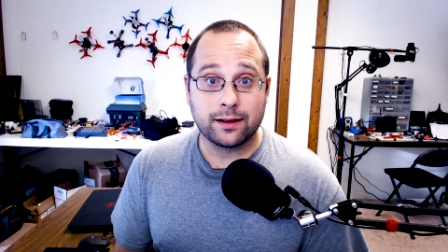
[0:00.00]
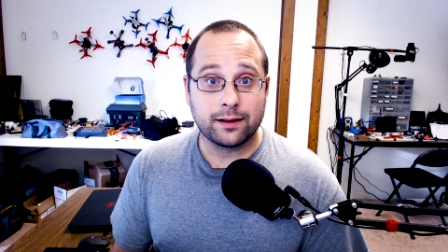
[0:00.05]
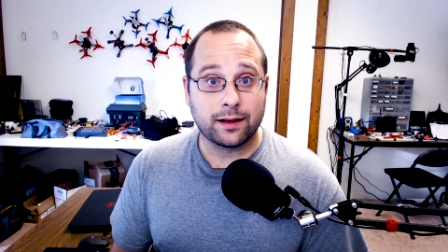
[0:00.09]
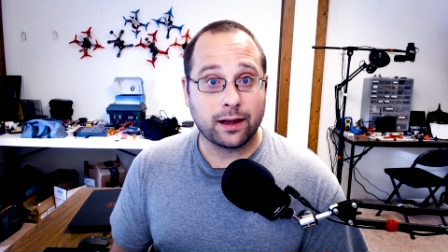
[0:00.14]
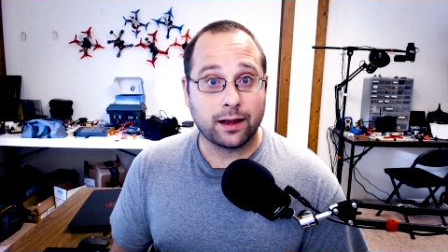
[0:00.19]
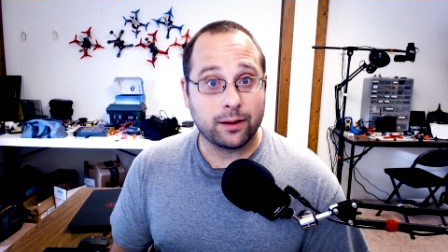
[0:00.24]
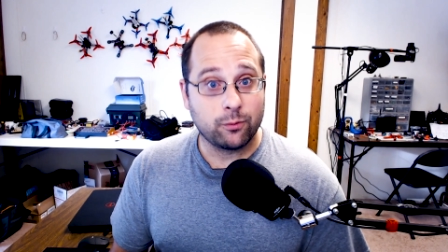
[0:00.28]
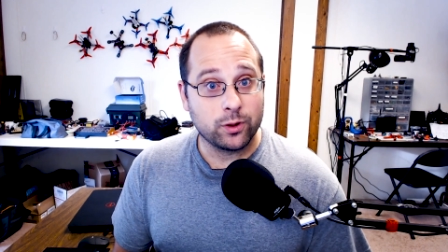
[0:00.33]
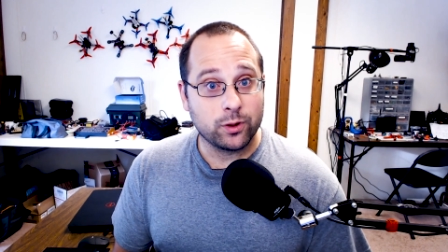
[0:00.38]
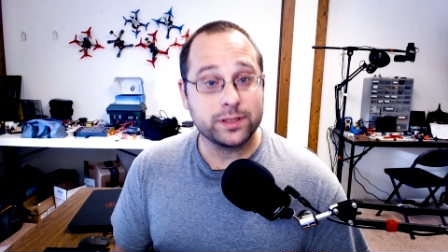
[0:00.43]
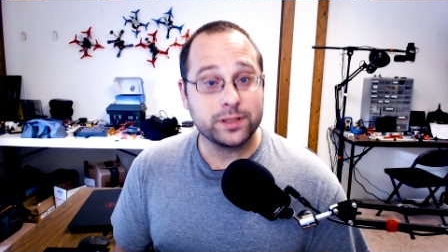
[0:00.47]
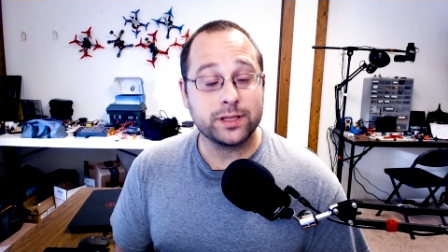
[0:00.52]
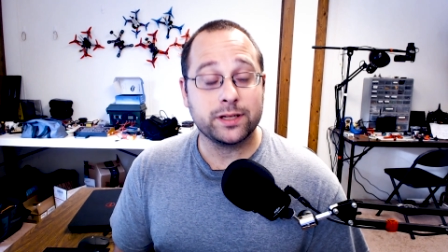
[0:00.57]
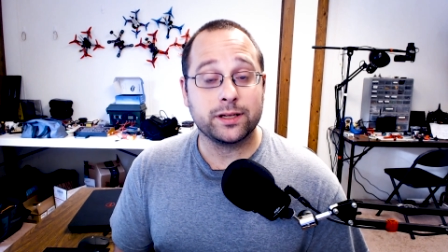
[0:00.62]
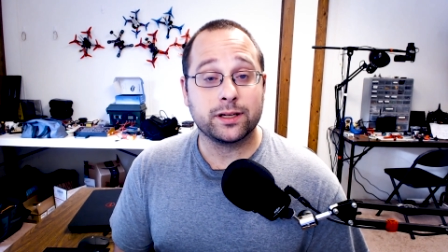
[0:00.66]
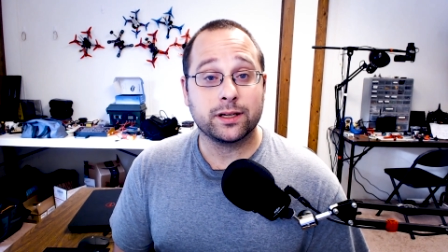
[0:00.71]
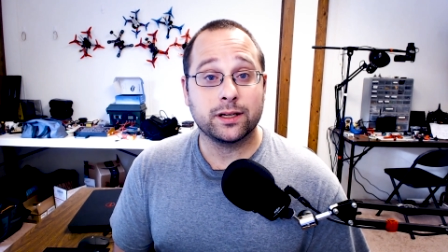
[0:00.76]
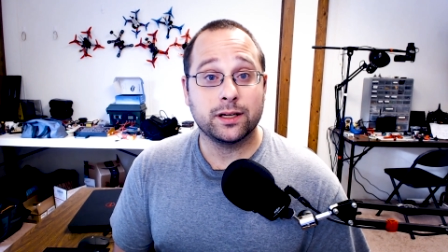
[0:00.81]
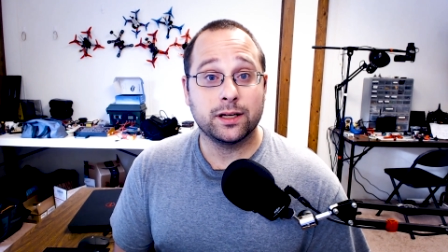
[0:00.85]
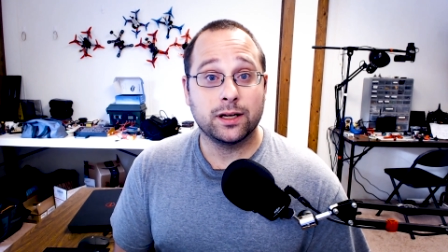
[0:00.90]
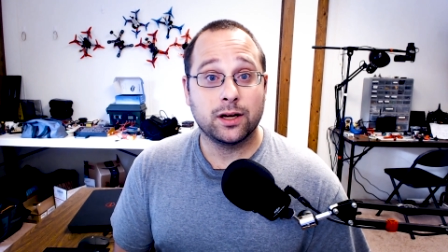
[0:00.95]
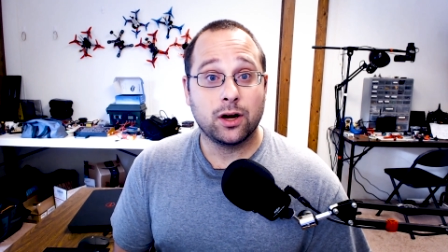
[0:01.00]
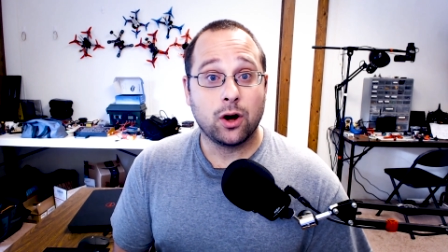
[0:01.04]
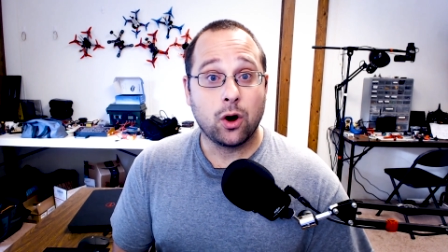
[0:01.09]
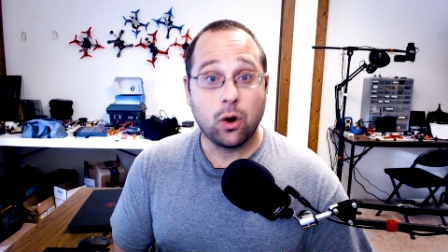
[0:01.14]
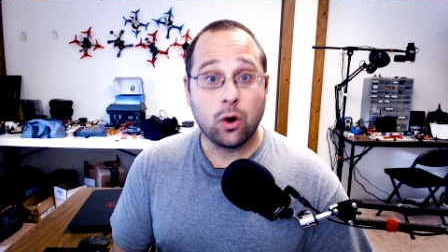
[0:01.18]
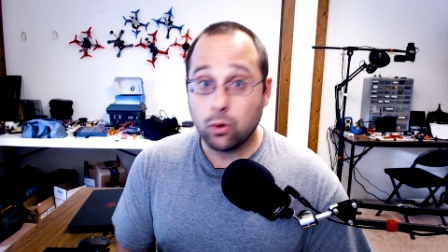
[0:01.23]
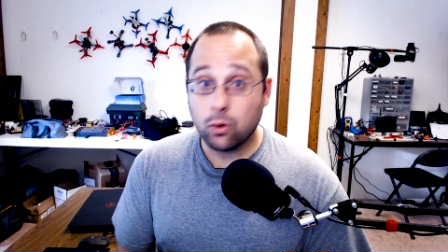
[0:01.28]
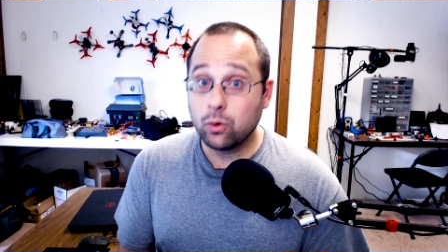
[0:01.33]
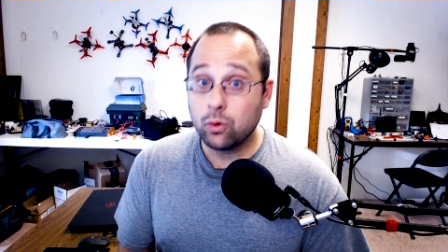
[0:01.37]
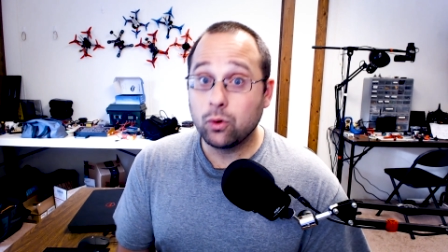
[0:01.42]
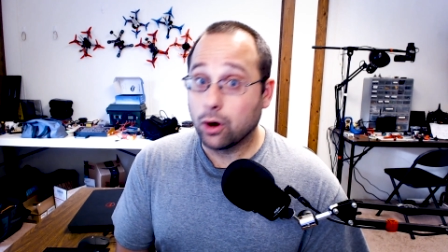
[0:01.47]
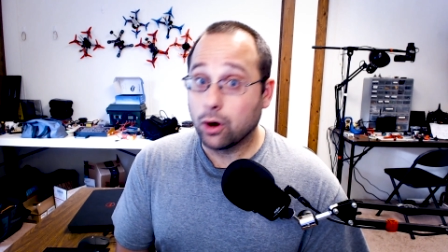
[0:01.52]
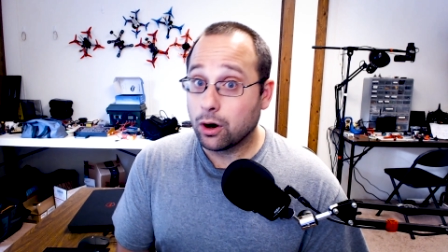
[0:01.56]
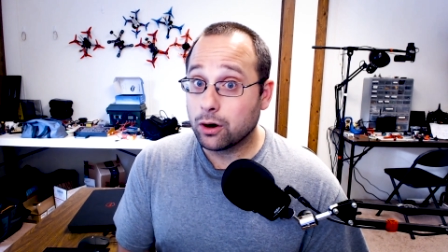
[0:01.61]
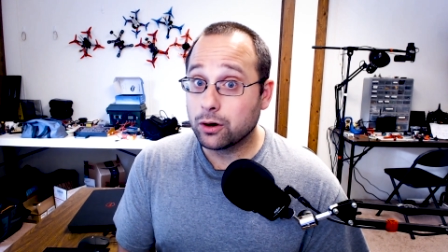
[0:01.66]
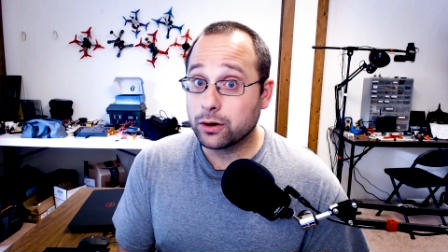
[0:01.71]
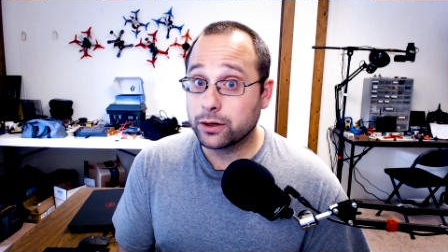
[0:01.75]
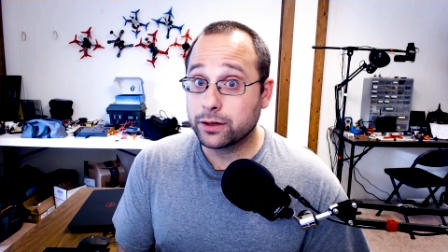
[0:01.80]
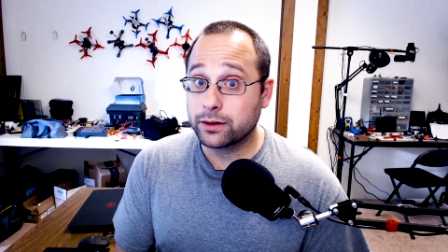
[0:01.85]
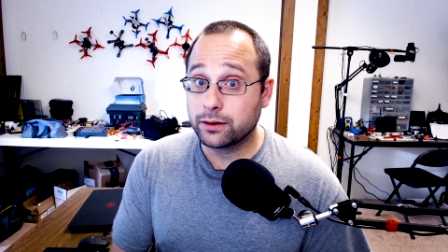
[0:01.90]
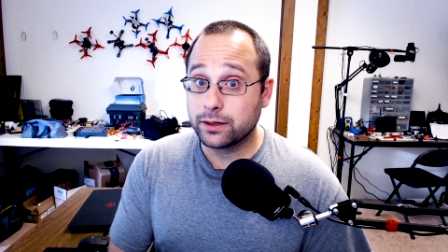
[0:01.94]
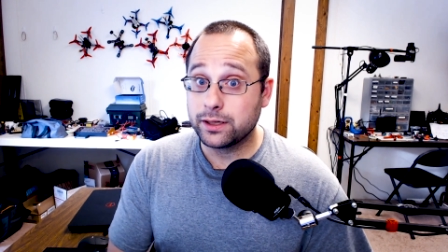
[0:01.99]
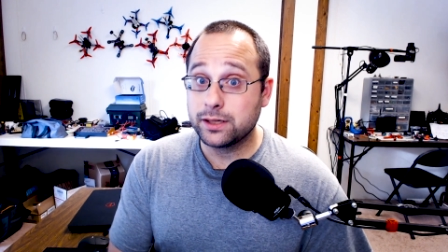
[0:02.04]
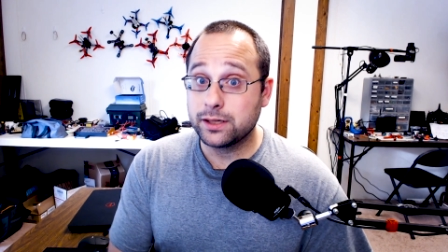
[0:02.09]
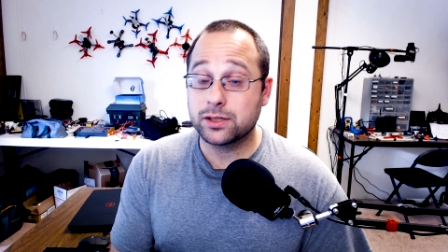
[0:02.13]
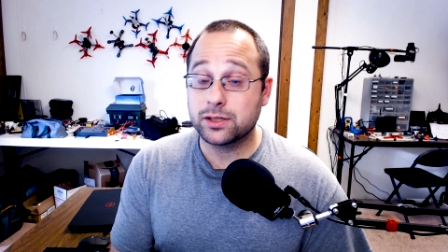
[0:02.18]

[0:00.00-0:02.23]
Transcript: I wasn't wholeheartedly